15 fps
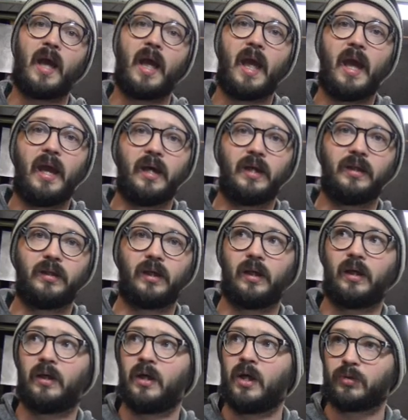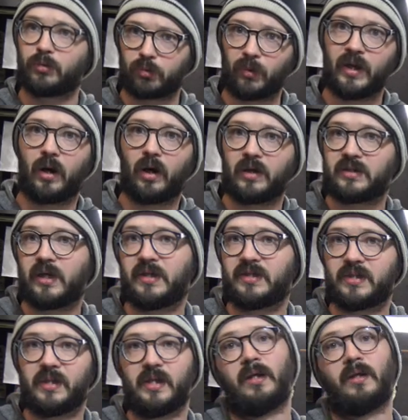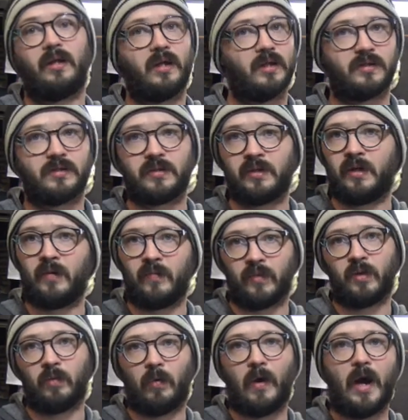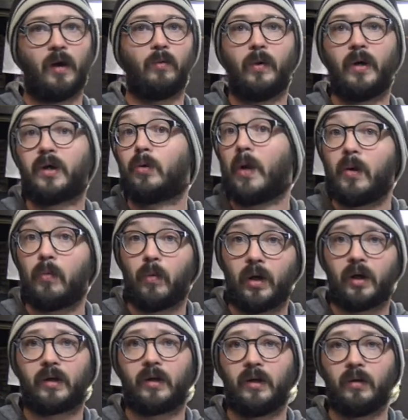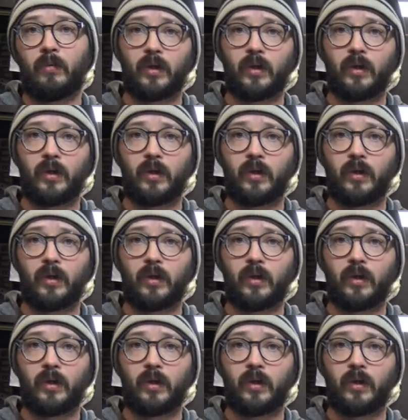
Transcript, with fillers: and 3R tested it, because wow, what great work.